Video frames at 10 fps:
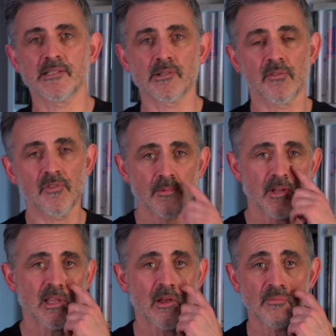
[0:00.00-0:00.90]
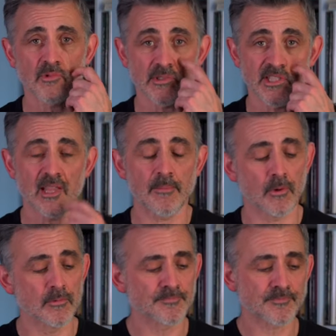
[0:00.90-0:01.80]
So if I'm going to go up to a
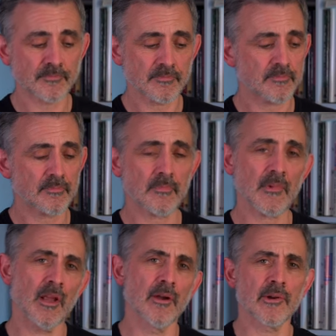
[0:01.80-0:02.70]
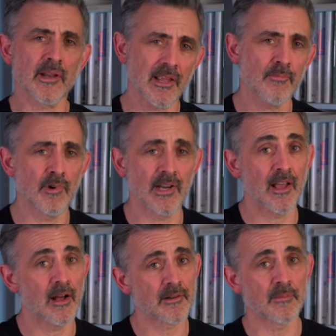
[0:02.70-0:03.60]
table, I don't hit them
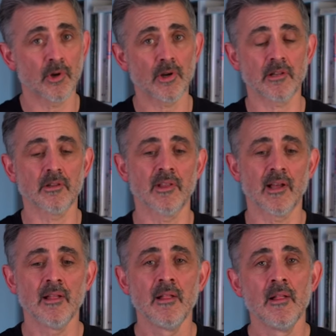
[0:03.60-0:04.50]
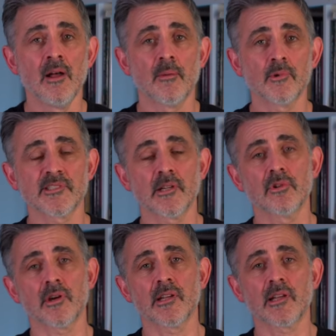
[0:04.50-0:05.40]
really hard. I'm not going to do that. I'm also
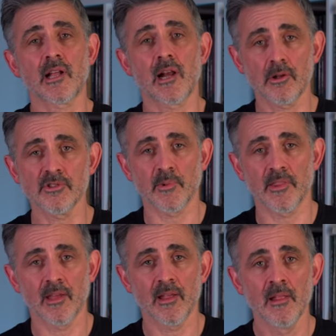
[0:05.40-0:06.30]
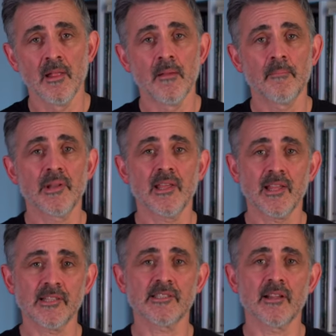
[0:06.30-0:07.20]
not going to close with it. But
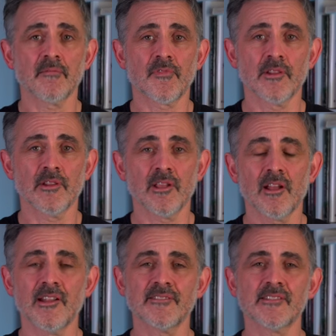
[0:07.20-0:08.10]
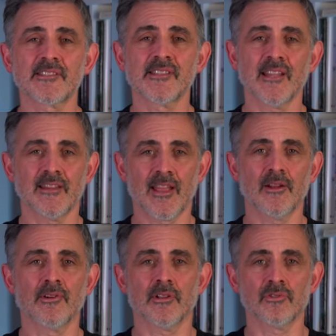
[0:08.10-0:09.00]
it is something that you go, let's just sit
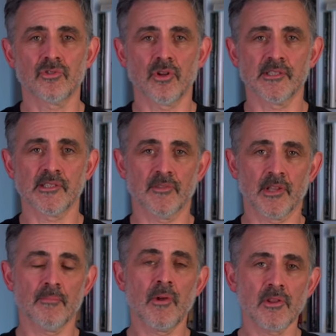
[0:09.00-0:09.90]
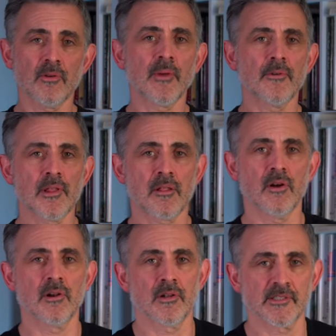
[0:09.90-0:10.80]
down and try something. And Michael Murray's
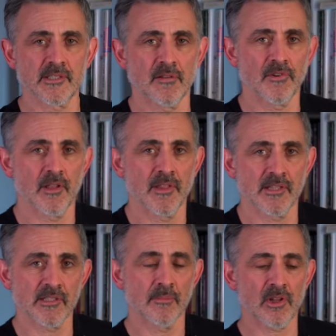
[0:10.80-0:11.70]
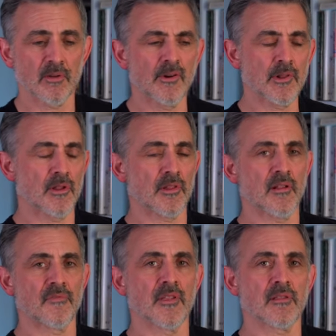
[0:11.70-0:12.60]
got a lot of stuff like this. Now, Michael Murray's got
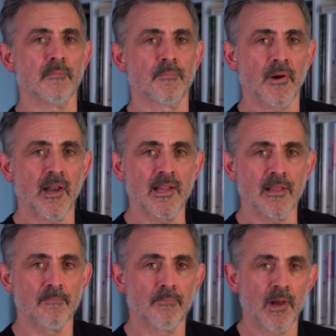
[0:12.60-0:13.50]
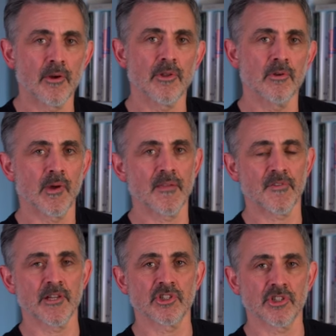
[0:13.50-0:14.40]
stuff that's completely blow you away,
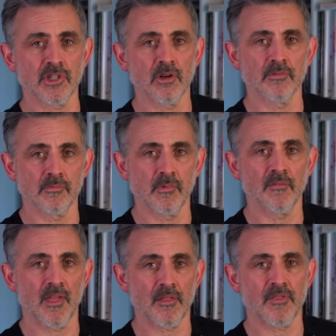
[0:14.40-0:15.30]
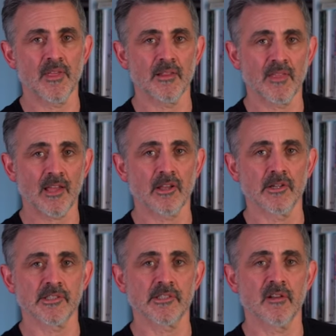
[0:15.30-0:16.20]
finish a show with that thing, that
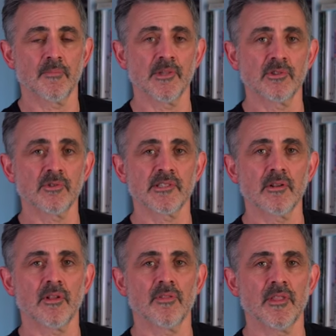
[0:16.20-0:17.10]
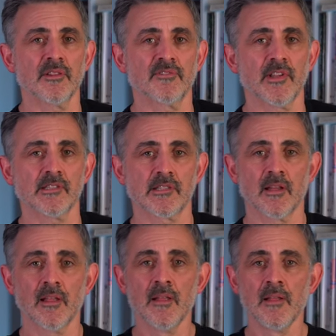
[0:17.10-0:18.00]
kind of stuff. But he's also got these things
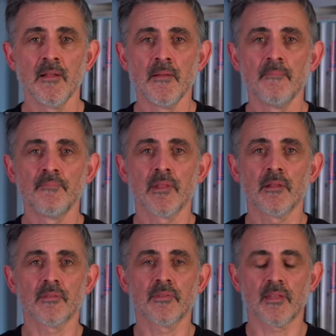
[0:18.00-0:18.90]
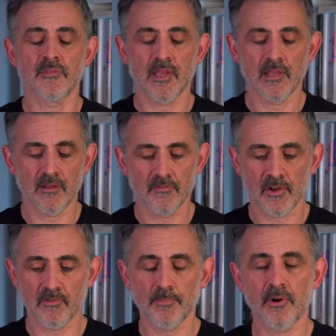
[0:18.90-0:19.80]
that, that they
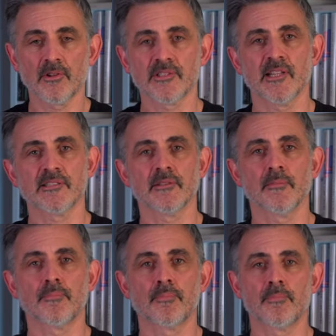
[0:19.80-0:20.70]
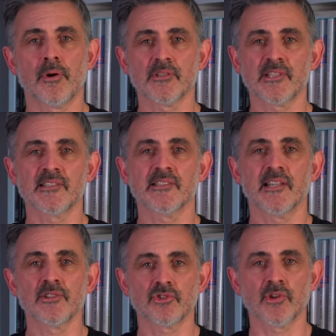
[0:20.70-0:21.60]
involve a process, and the process is
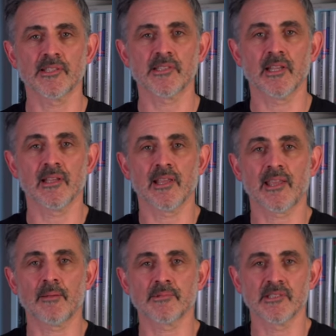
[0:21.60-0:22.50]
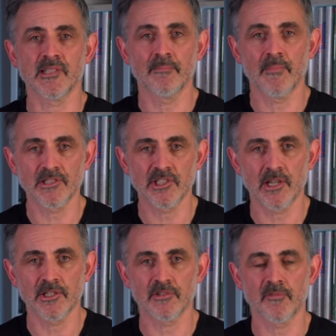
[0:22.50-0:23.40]
interesting, and it captures the
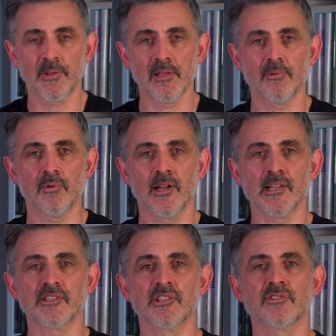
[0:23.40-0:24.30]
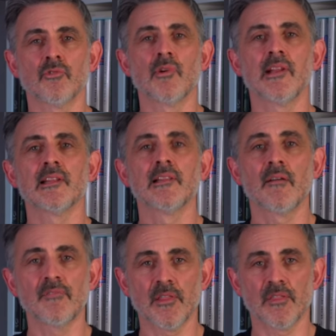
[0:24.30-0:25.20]
imagination of people, and it's just a really
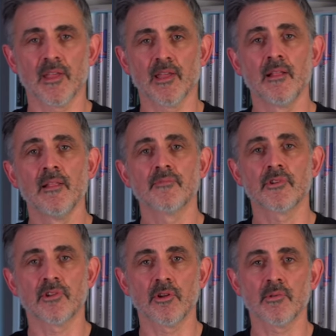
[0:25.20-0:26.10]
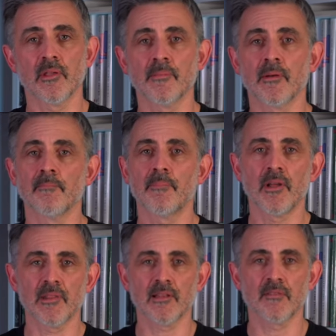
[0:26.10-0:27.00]
lovely thing to do with them. And
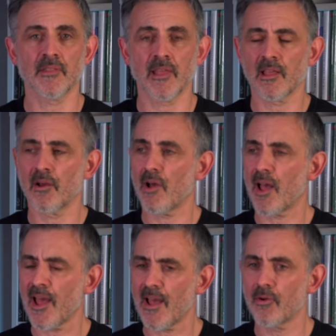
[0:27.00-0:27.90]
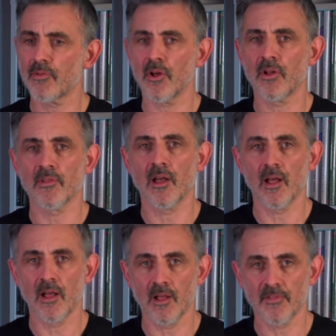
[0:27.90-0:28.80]
by the end of it, they go, how on
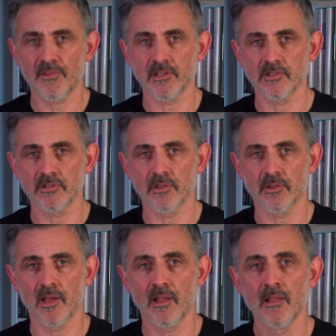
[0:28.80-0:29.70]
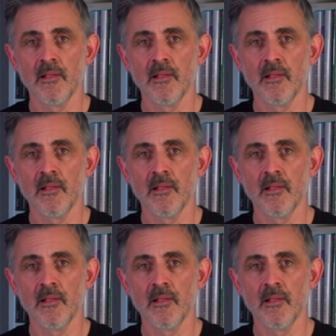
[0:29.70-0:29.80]
earth did you do that?